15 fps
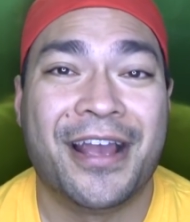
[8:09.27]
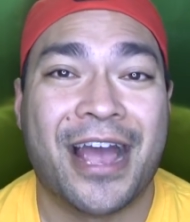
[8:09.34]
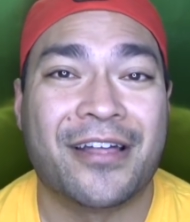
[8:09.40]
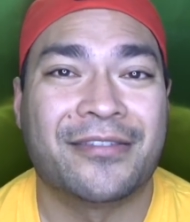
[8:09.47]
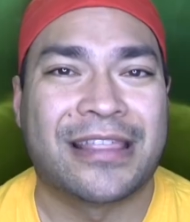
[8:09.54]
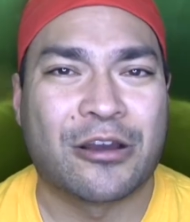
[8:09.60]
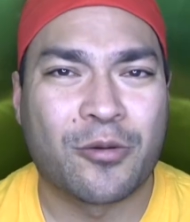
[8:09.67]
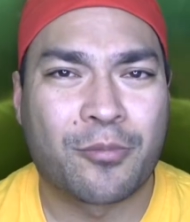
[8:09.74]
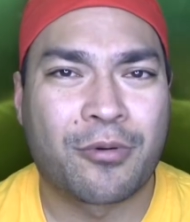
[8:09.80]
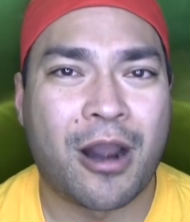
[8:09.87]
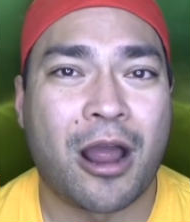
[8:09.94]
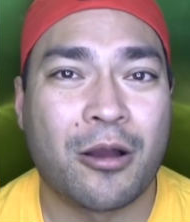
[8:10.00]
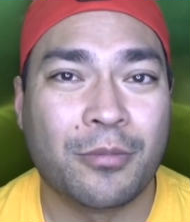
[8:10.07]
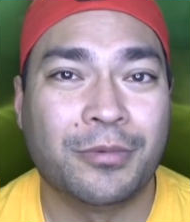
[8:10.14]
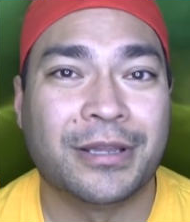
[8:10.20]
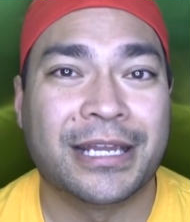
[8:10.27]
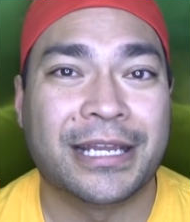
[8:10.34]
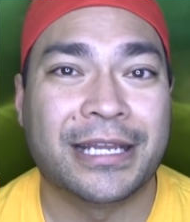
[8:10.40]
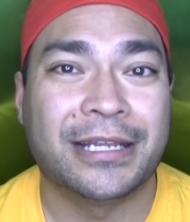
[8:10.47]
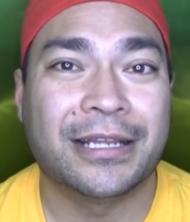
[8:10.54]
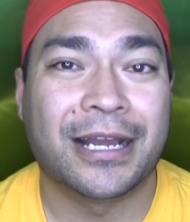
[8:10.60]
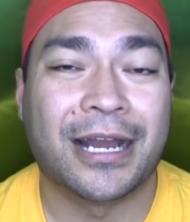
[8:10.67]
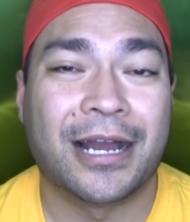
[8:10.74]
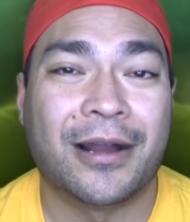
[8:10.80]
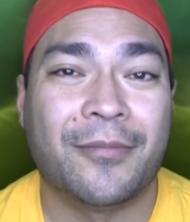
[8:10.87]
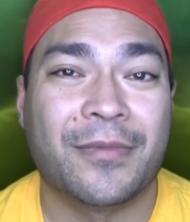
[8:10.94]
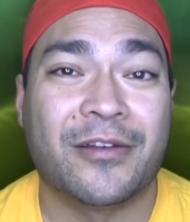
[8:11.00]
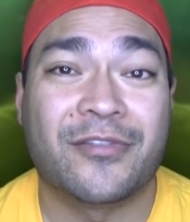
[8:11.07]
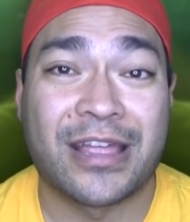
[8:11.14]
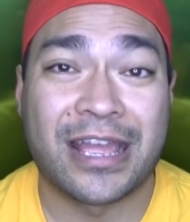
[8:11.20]
that they would probably,
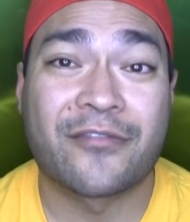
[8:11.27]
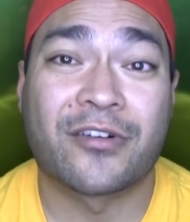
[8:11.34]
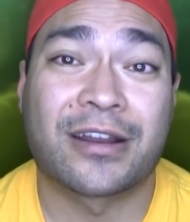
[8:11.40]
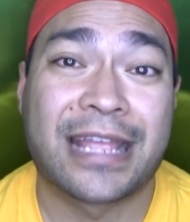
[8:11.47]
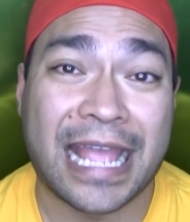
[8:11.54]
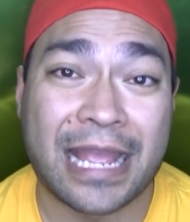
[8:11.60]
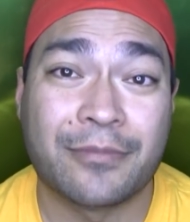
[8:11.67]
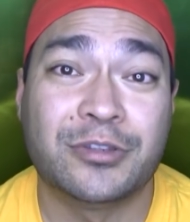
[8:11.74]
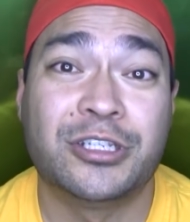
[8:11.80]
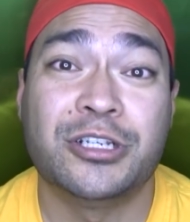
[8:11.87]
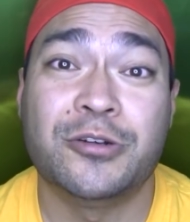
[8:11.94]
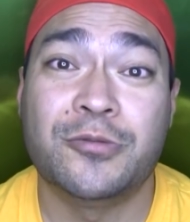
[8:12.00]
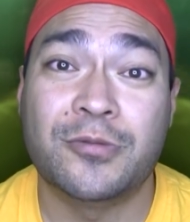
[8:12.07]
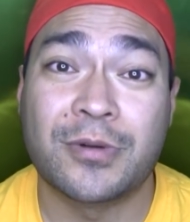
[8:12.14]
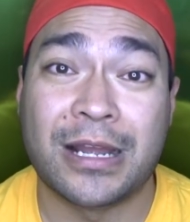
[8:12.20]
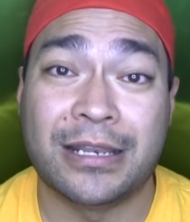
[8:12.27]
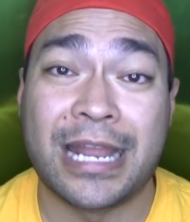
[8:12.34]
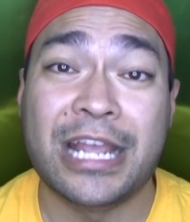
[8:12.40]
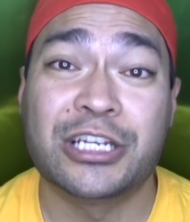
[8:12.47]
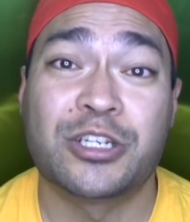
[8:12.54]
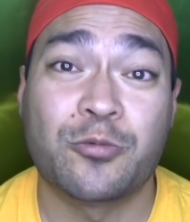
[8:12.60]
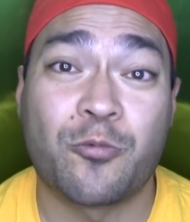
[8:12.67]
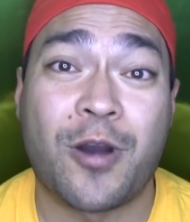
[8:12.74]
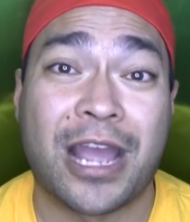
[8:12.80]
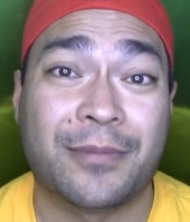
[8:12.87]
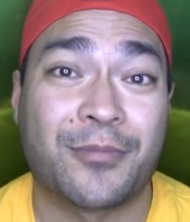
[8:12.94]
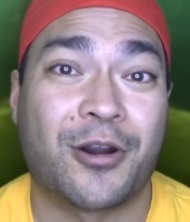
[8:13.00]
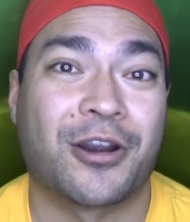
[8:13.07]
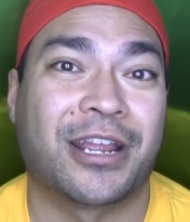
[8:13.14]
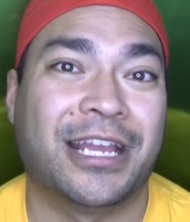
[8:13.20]
if they ever came to a
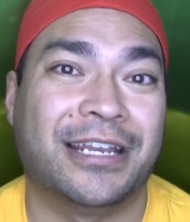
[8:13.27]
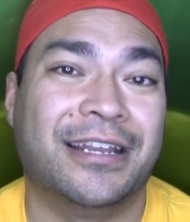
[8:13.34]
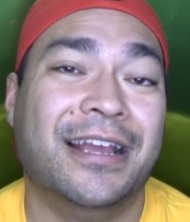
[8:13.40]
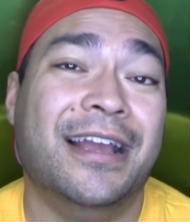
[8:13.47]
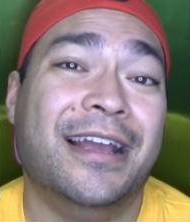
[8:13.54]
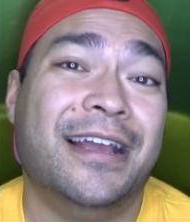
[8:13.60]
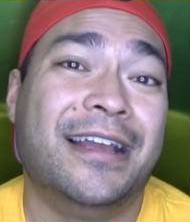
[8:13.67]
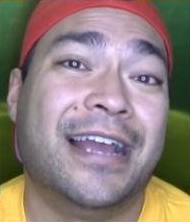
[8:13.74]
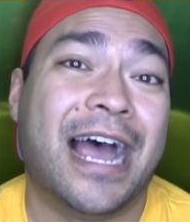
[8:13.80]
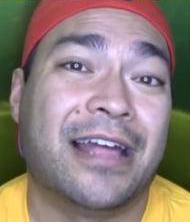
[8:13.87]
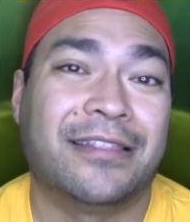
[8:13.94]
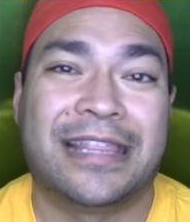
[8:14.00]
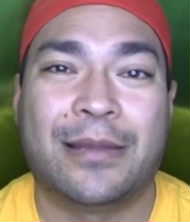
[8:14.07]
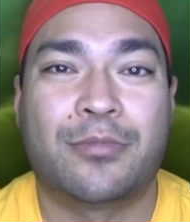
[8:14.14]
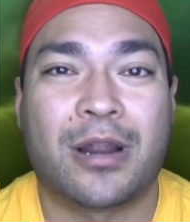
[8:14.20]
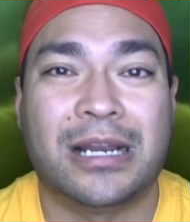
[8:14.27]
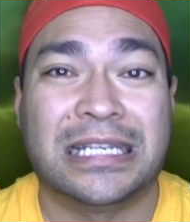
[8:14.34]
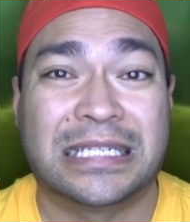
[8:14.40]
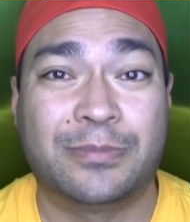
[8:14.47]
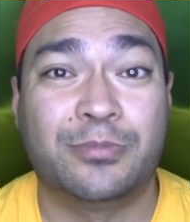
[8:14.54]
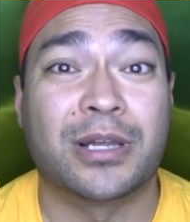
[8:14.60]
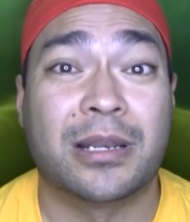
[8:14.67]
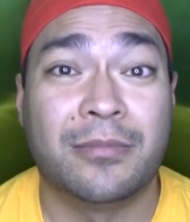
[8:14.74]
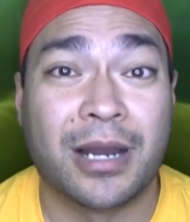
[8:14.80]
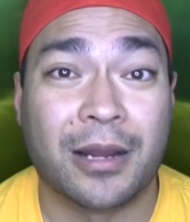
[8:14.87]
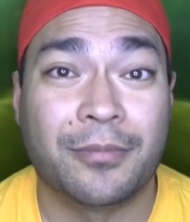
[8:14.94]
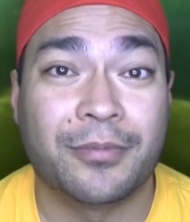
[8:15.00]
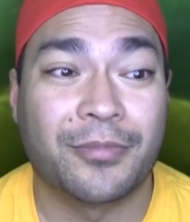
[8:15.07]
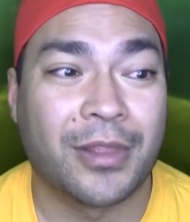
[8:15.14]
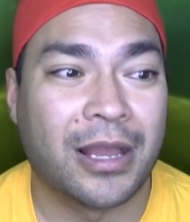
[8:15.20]
nationwide market, that they'd probably split them up.